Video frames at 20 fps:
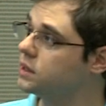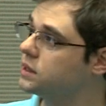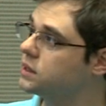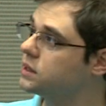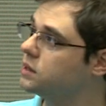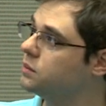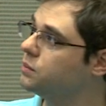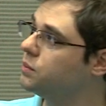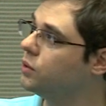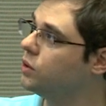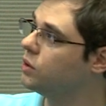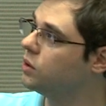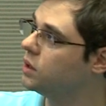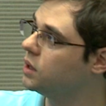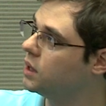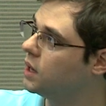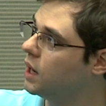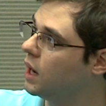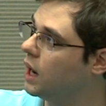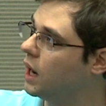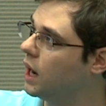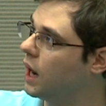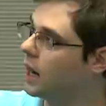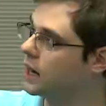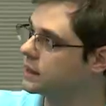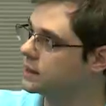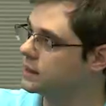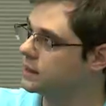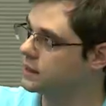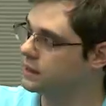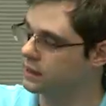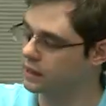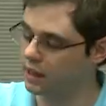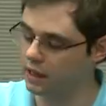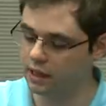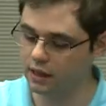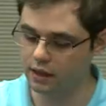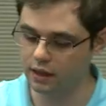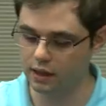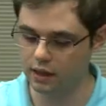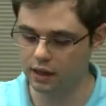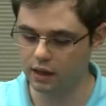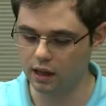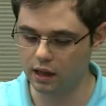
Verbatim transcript: a simple uh, accessing uh,